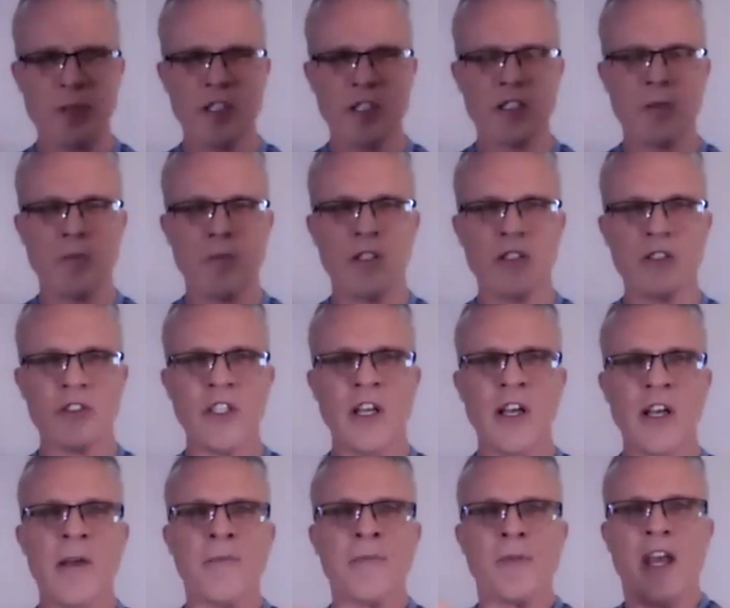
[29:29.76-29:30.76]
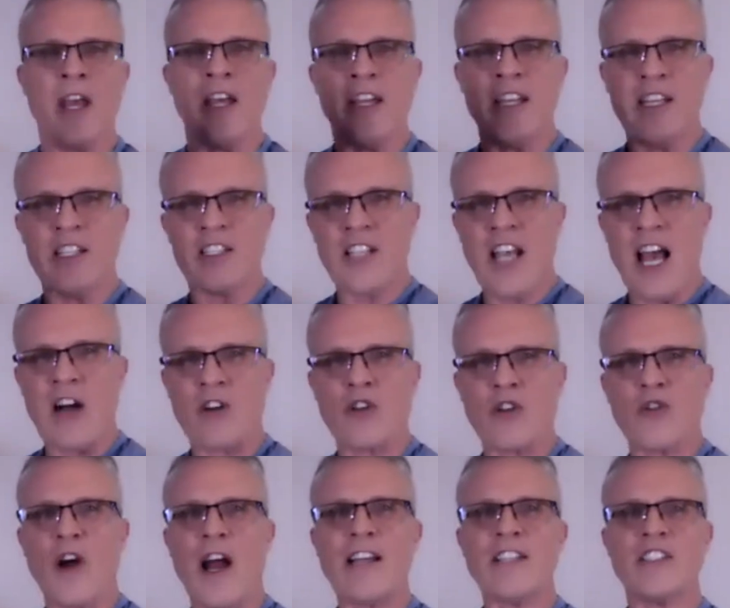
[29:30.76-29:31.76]
principles, and here's how
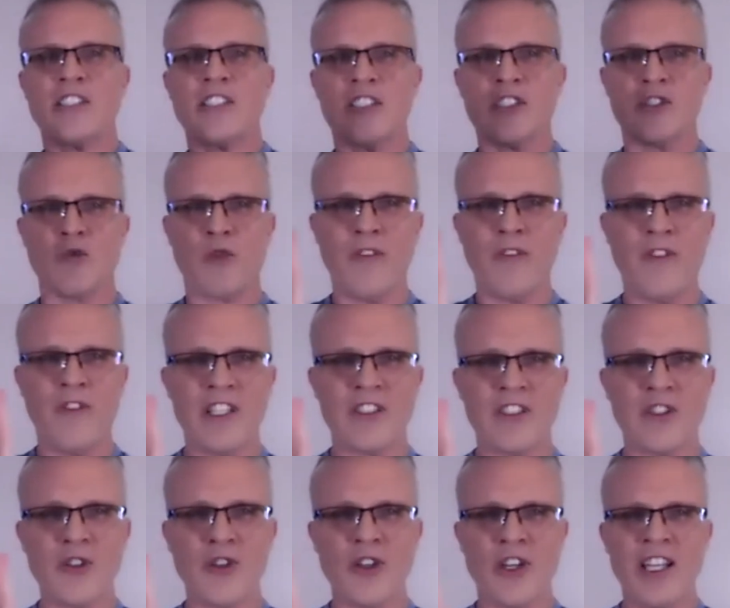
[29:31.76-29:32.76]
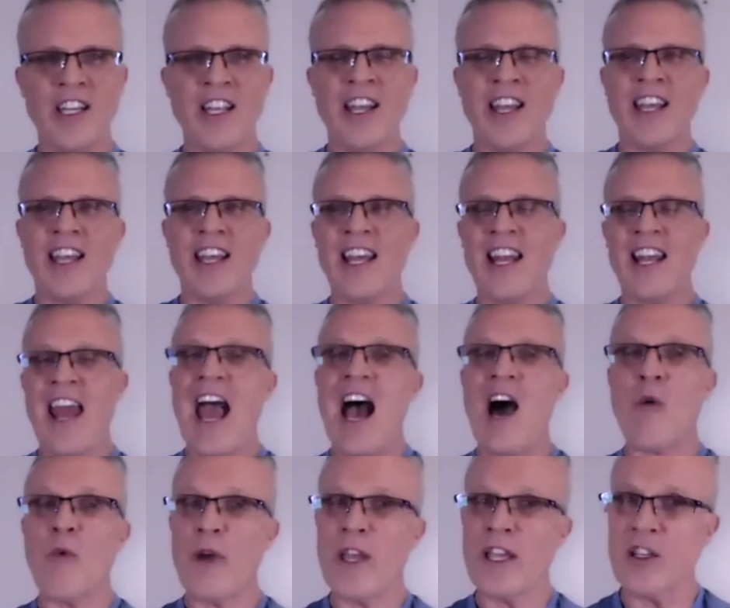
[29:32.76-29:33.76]
Christ is revealed through it, and
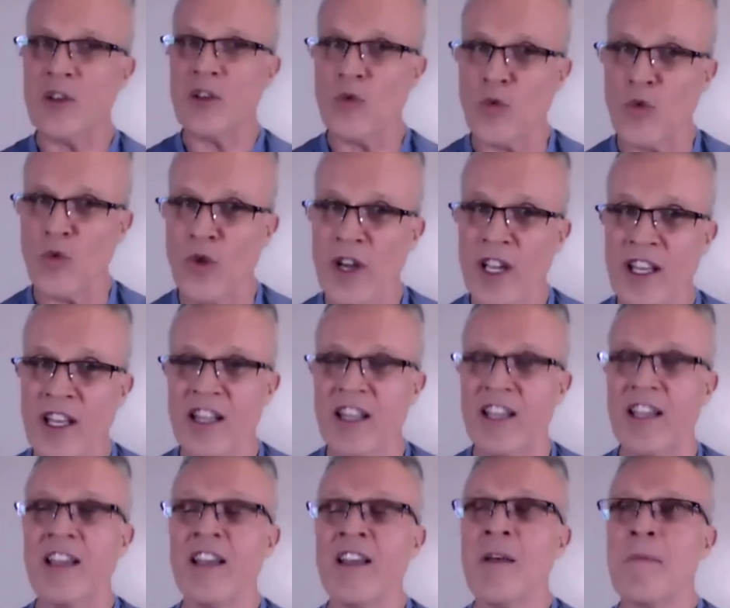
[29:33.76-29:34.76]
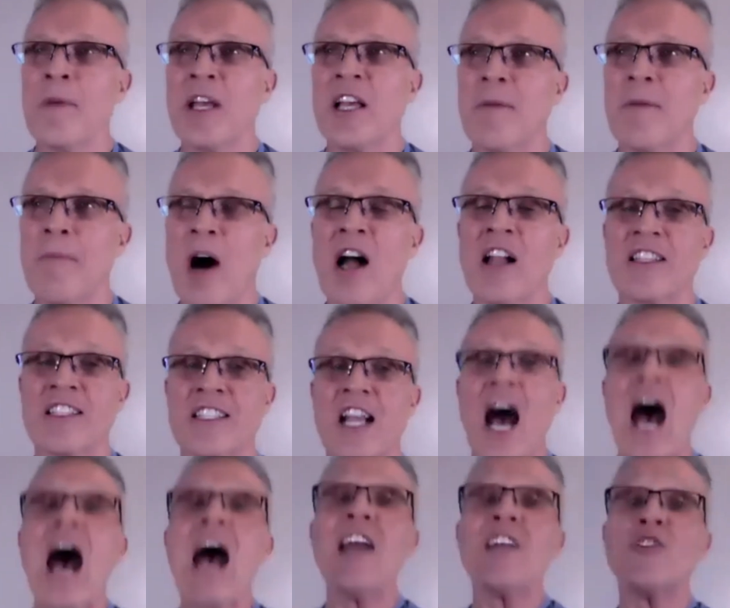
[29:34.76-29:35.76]
how we can really become all
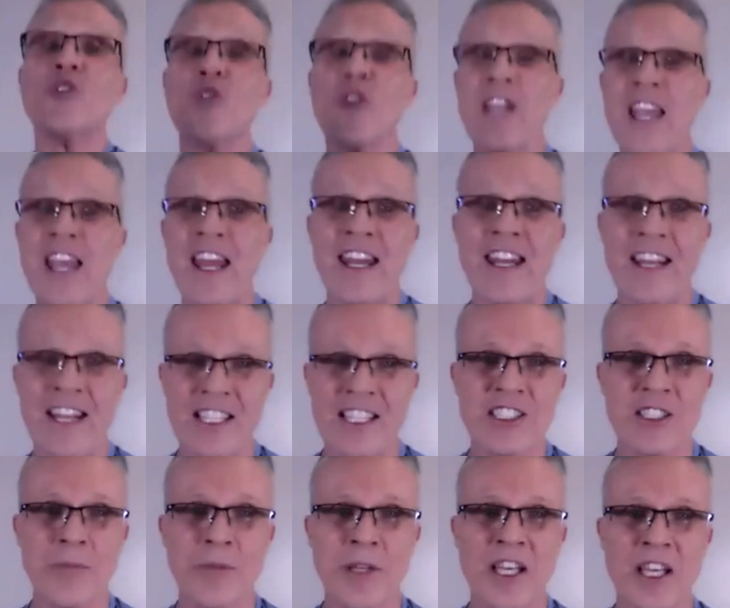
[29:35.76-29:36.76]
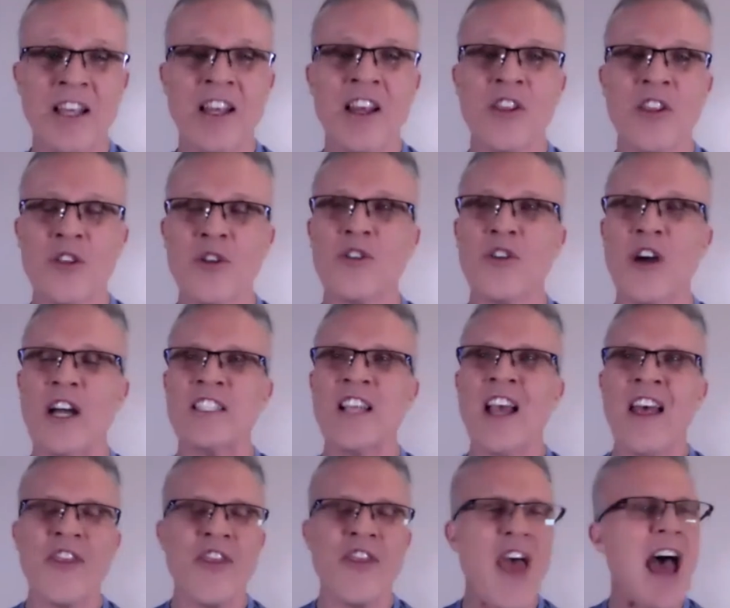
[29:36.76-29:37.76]
God created us to be through
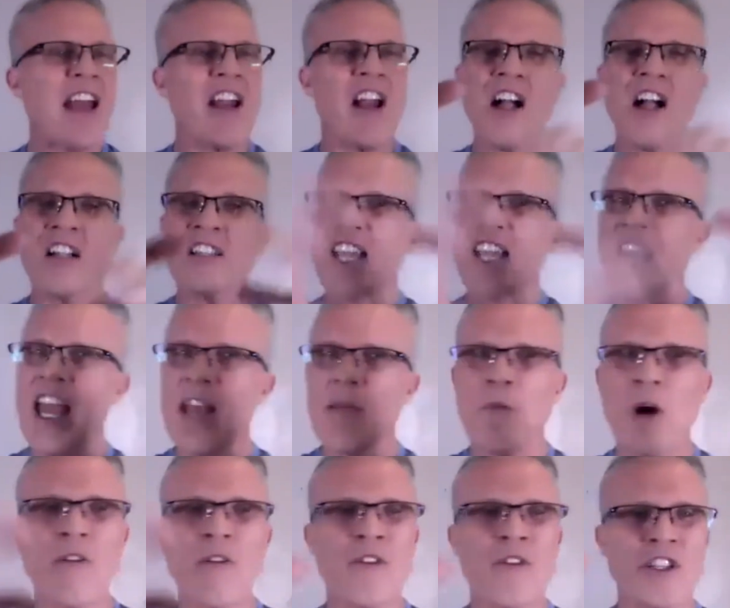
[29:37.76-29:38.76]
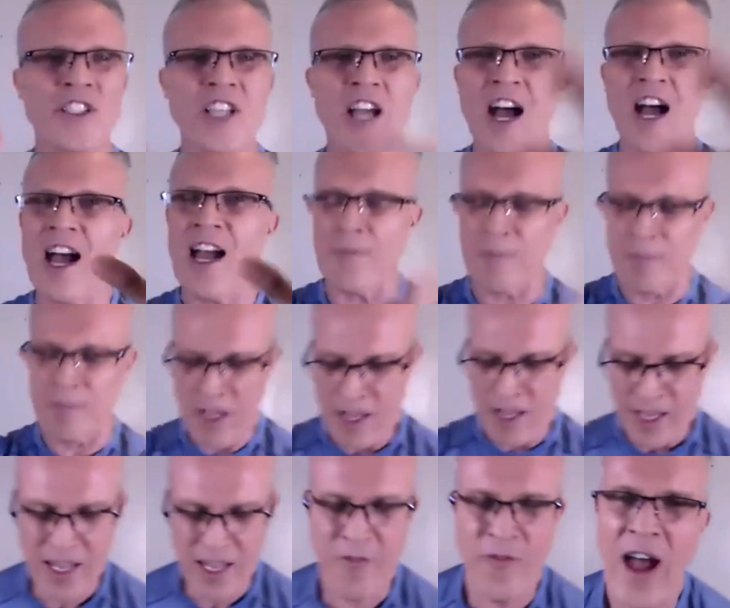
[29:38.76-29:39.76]
Christ. That all came over time.
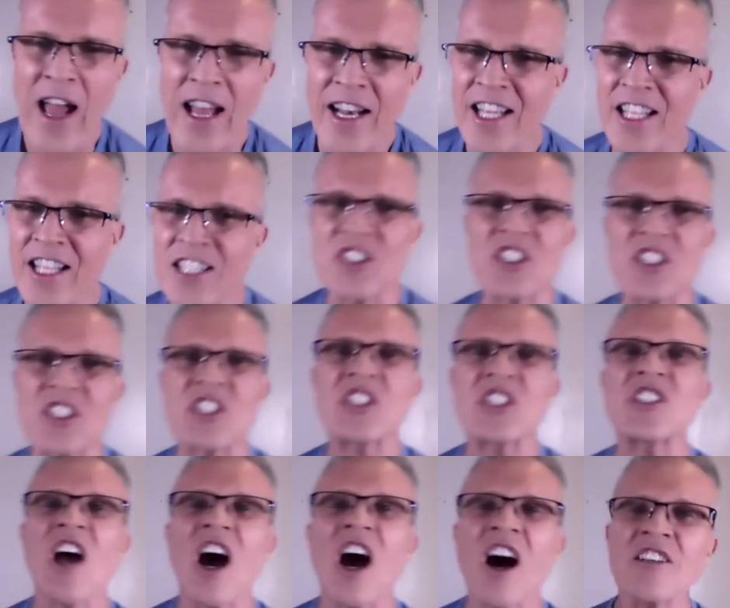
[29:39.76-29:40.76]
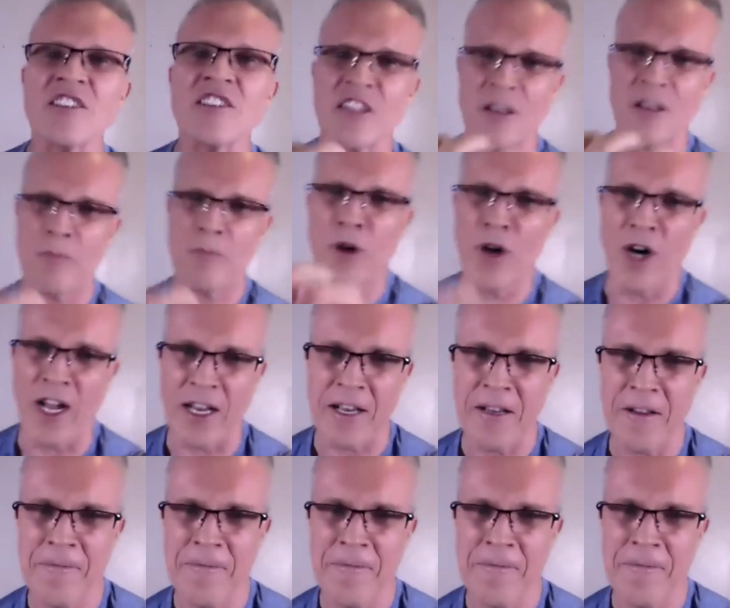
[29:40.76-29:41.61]
If I didn't start the book,